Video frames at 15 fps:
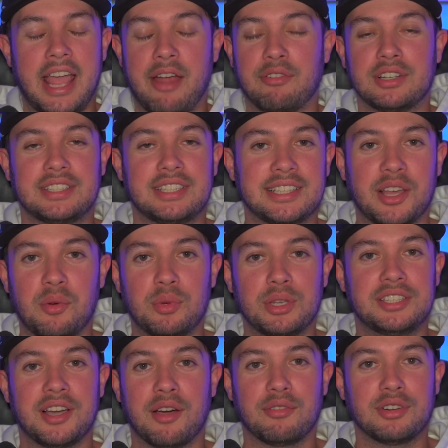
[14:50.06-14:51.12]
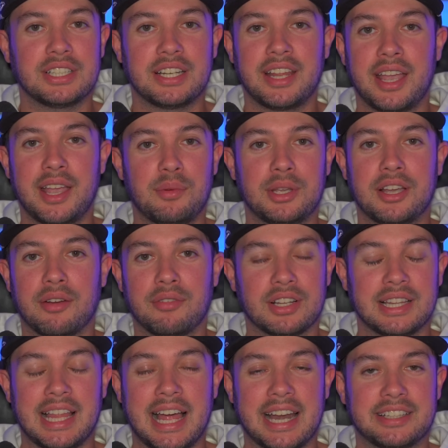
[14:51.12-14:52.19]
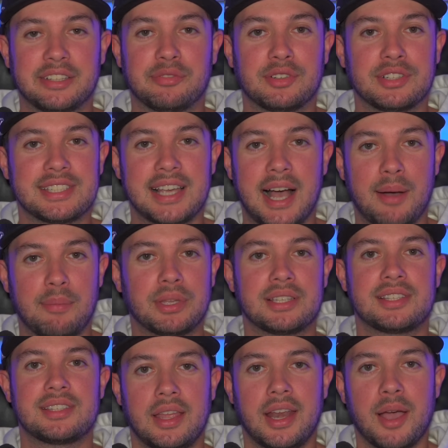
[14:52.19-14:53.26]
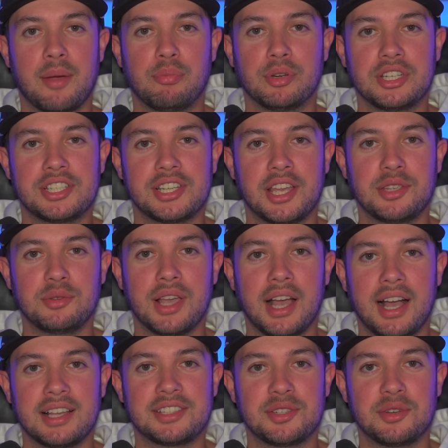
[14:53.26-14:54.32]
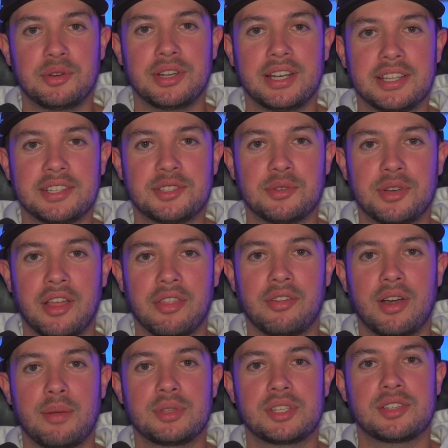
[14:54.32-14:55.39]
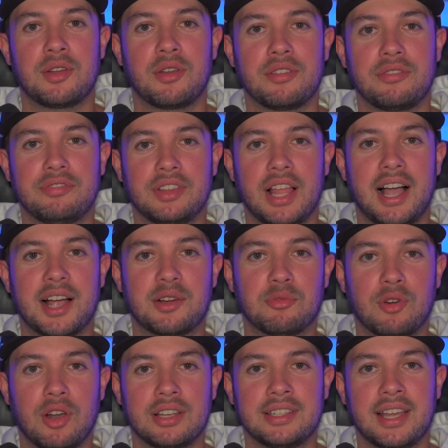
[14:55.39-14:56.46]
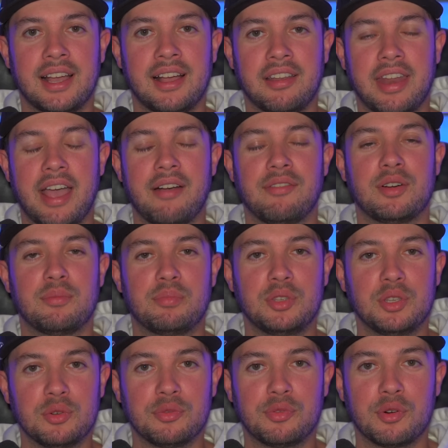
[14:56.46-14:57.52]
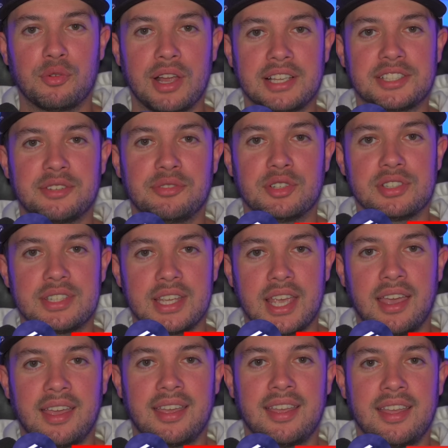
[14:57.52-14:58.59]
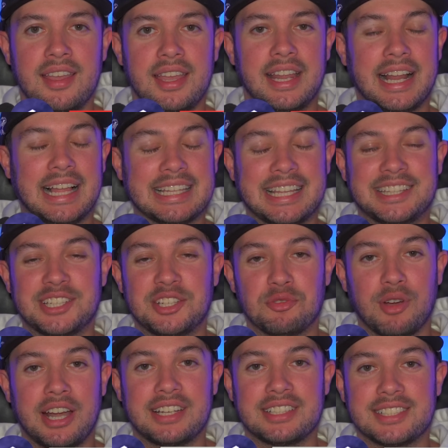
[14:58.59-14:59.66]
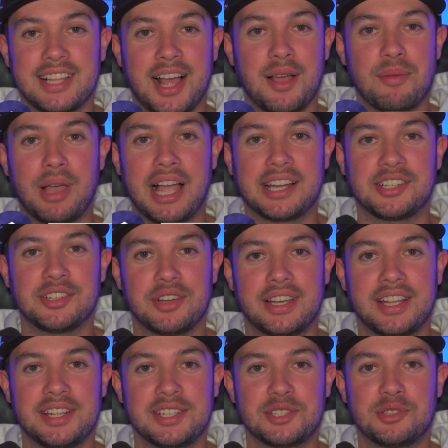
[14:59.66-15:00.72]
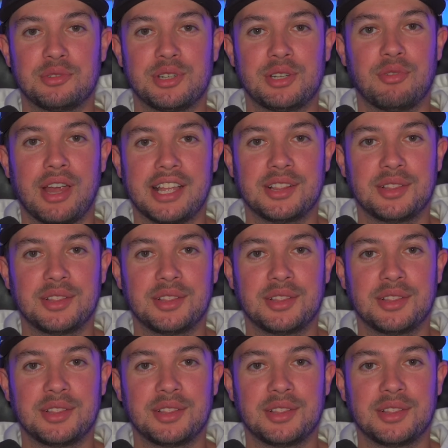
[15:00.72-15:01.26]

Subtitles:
everything that we covered today. We covered a lot of different topics, and I appreciate you guys tuning in to another episode of the Flock Rundown. Have a beautiful rest of your day, and I let the greatest linebacker in history, Ray